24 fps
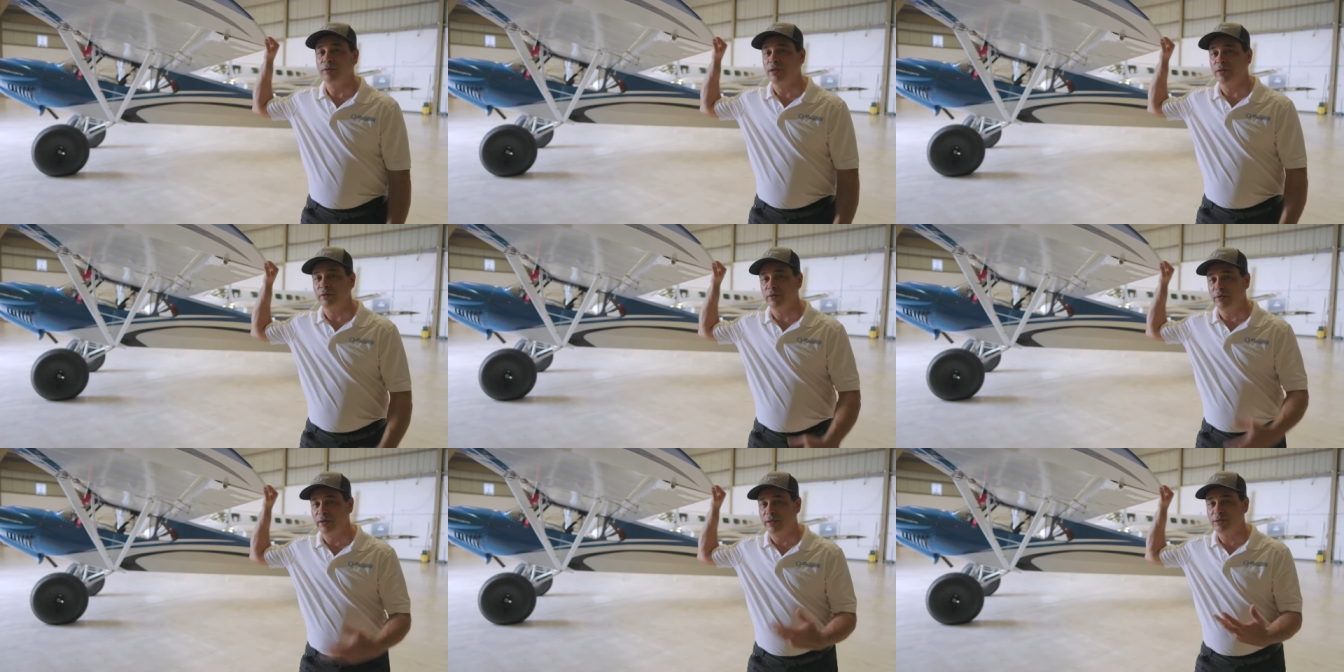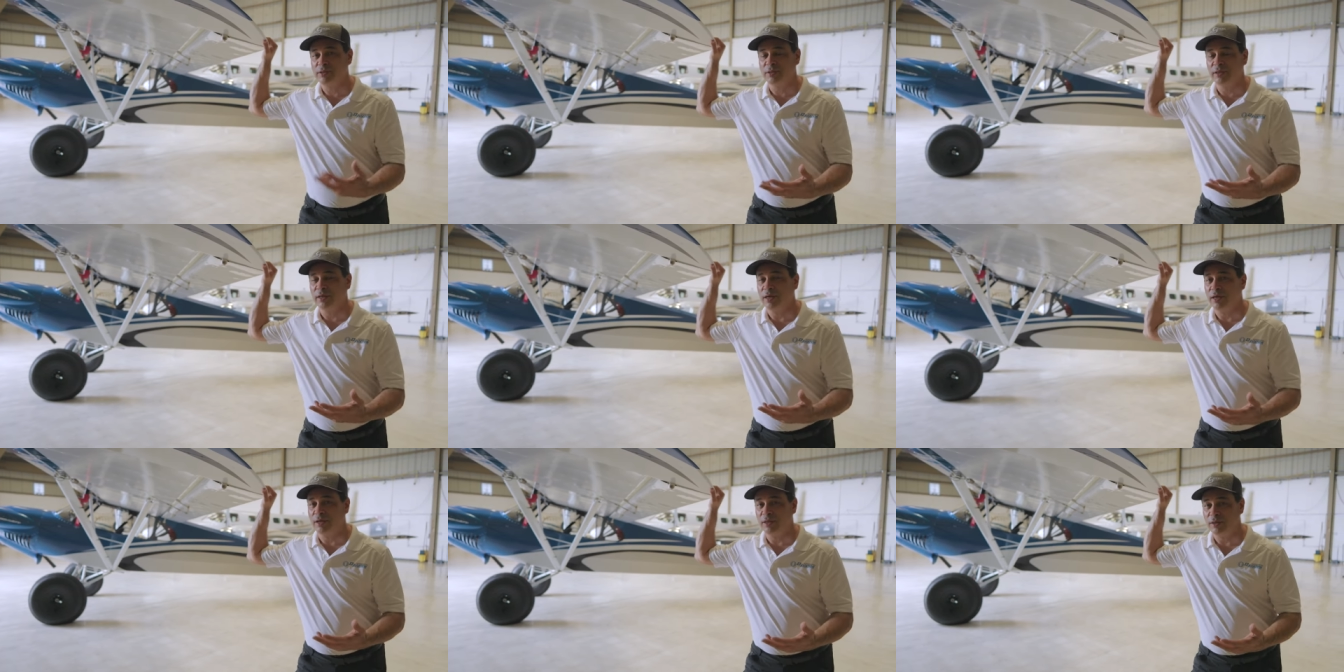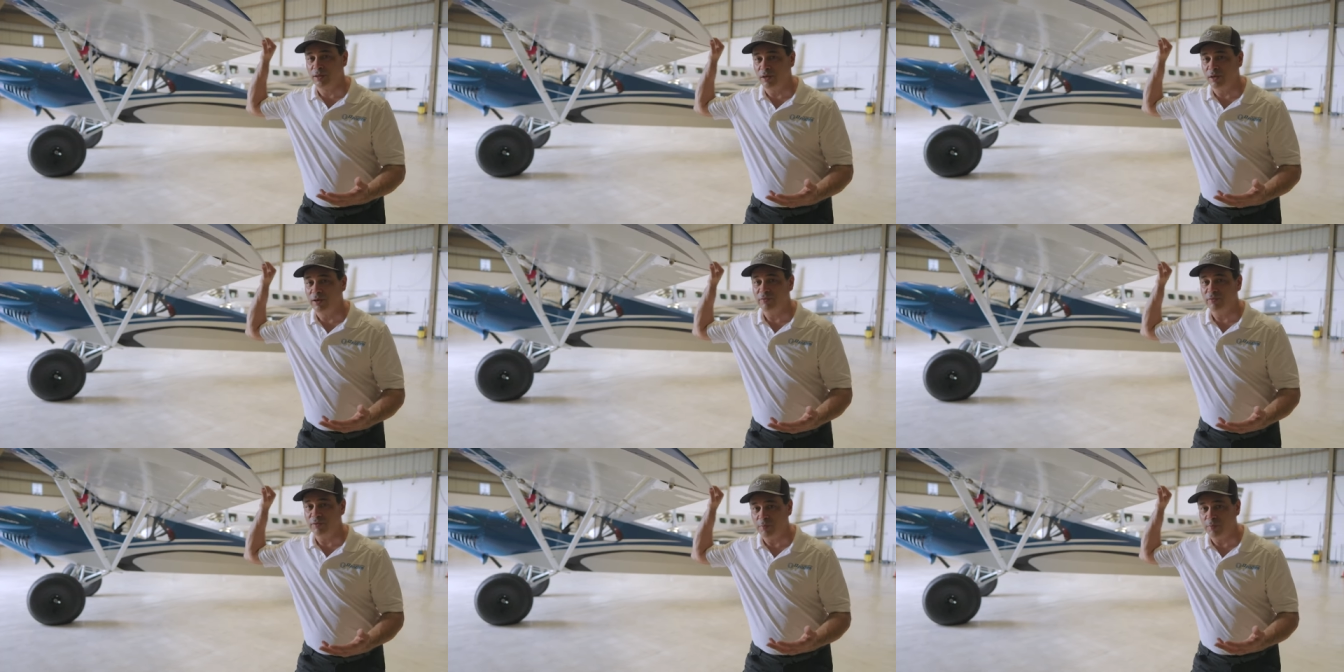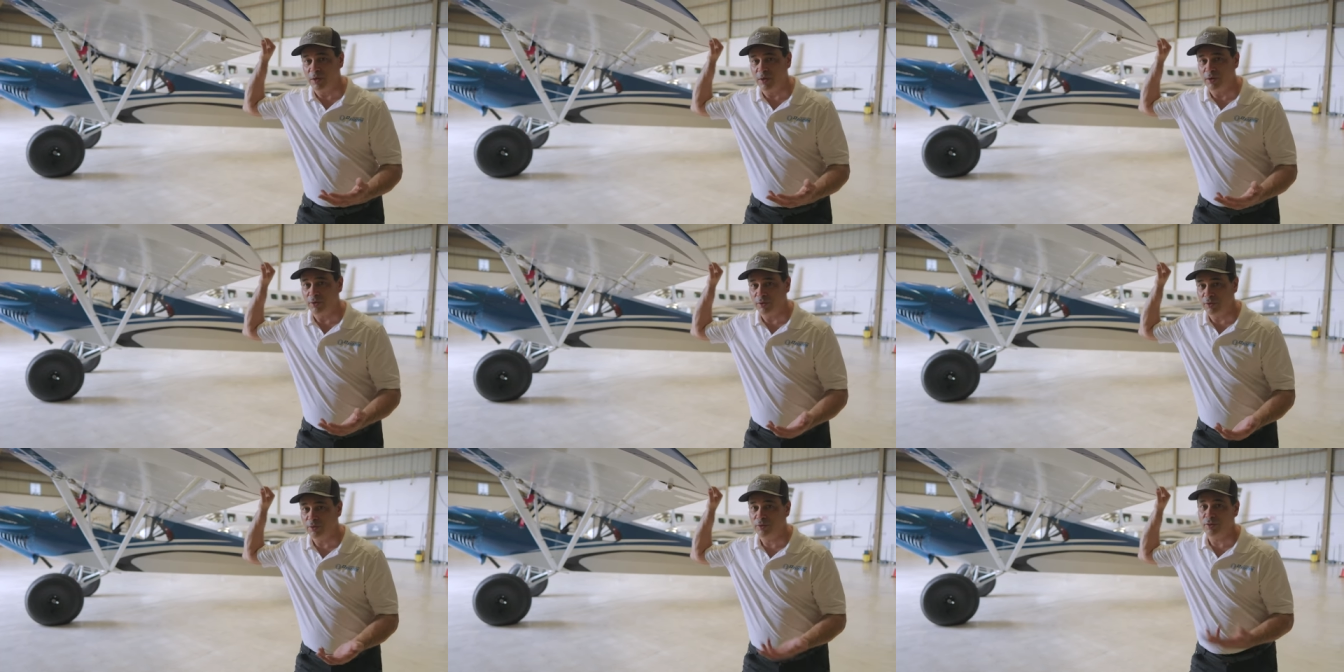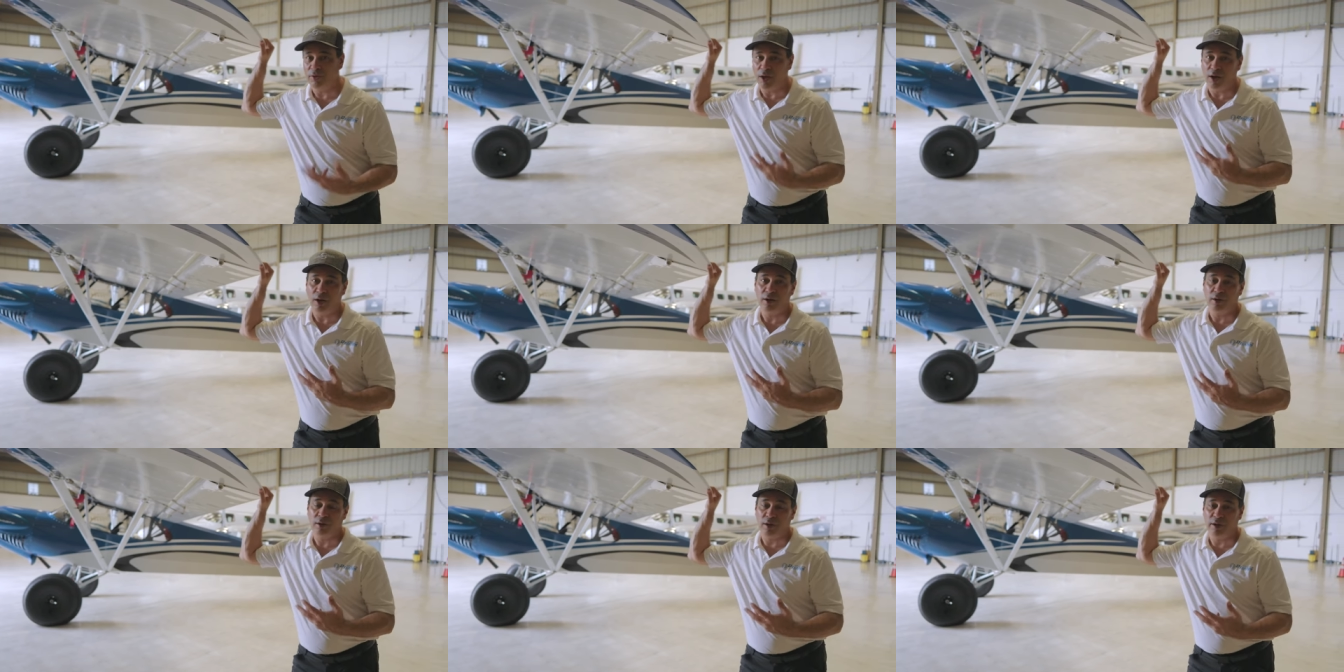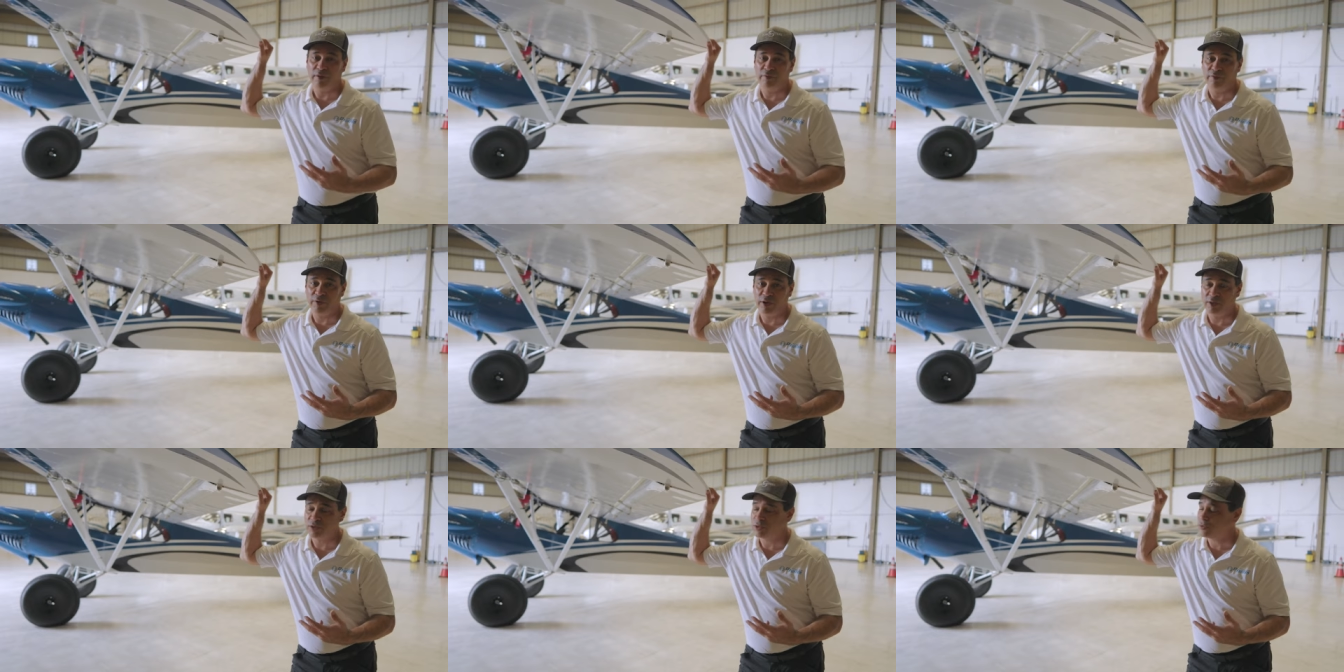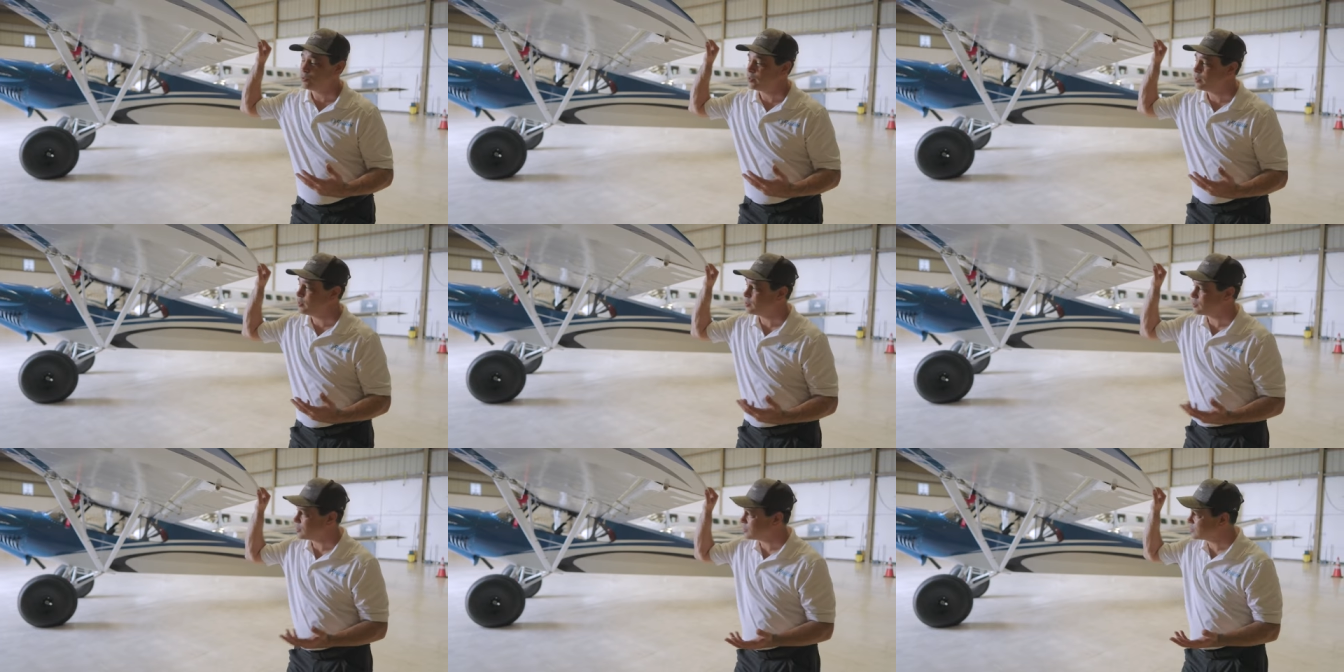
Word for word: Now, the nice thing I love about our FX3 is